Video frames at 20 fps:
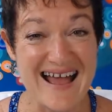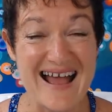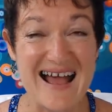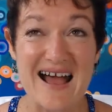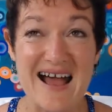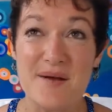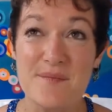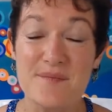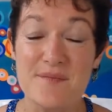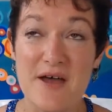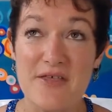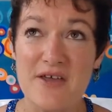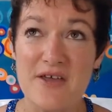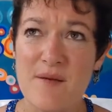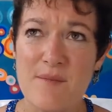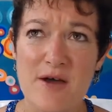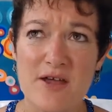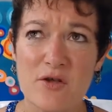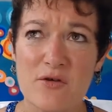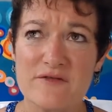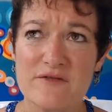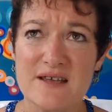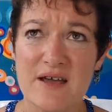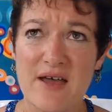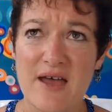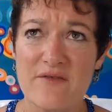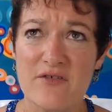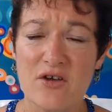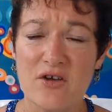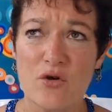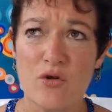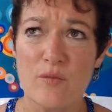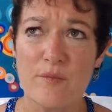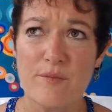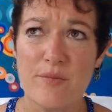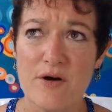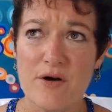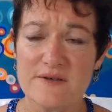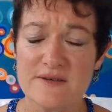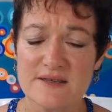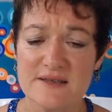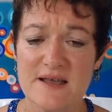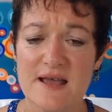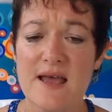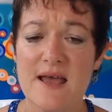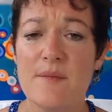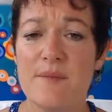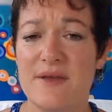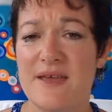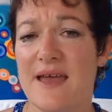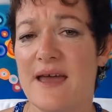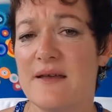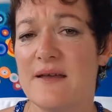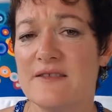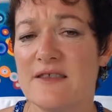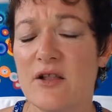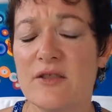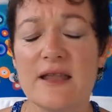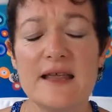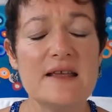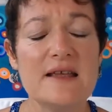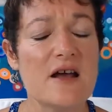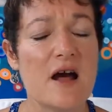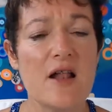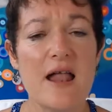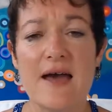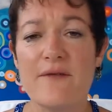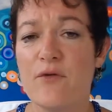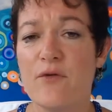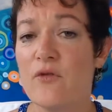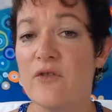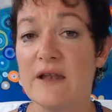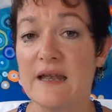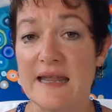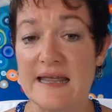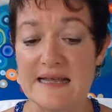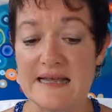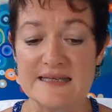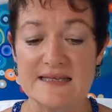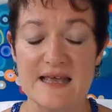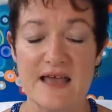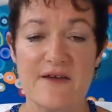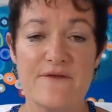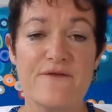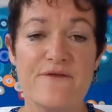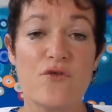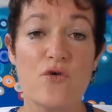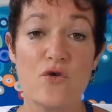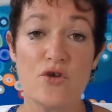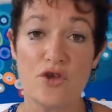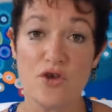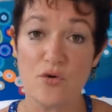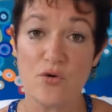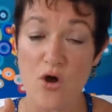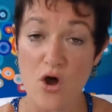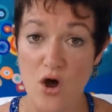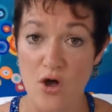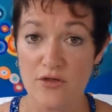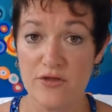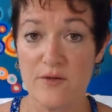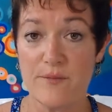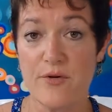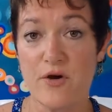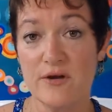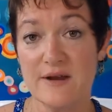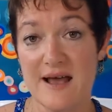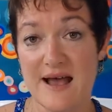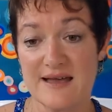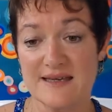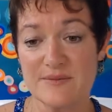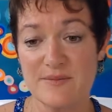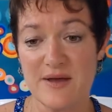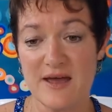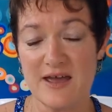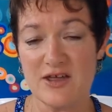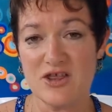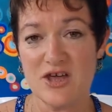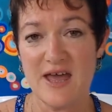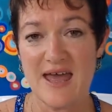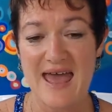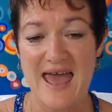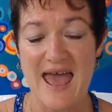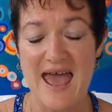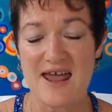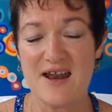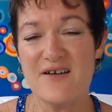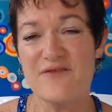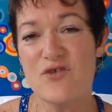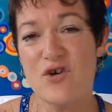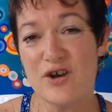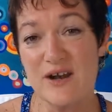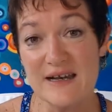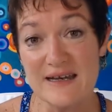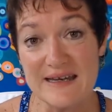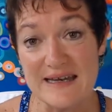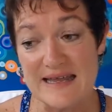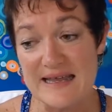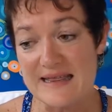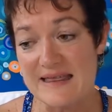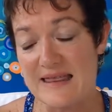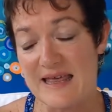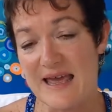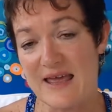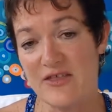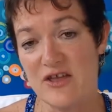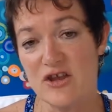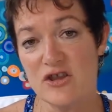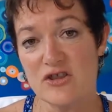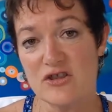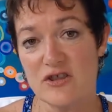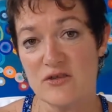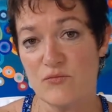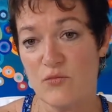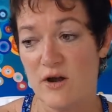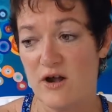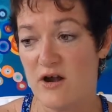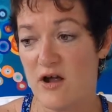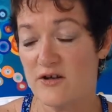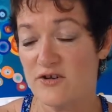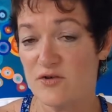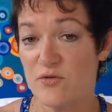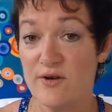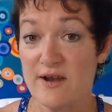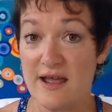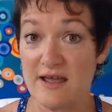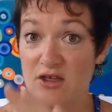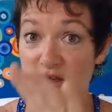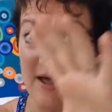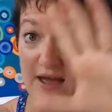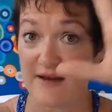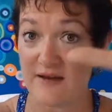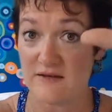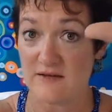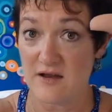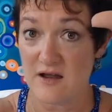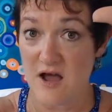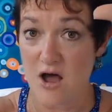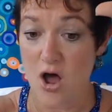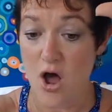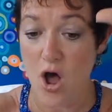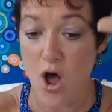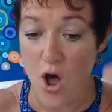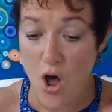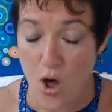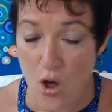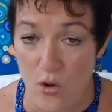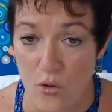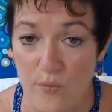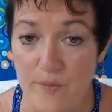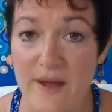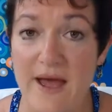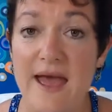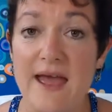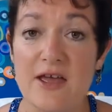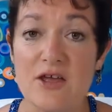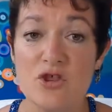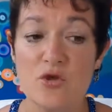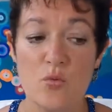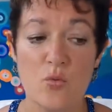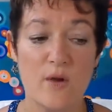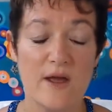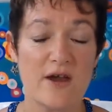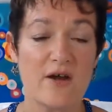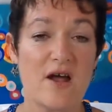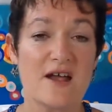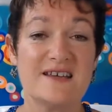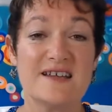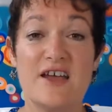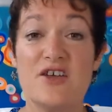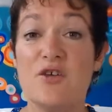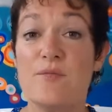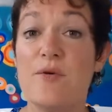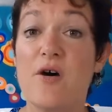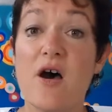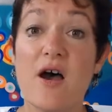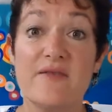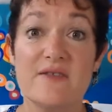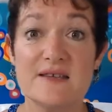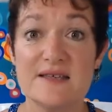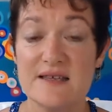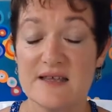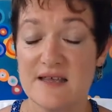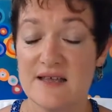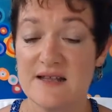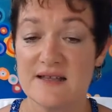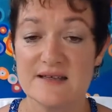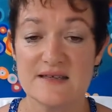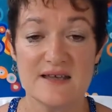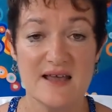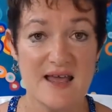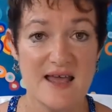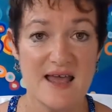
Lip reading: I think I might also have it called Boss. But yeah, the link, I'll have all the links there for you on the podcast page, and I've got a link there and a whole page where I take you behind the scenes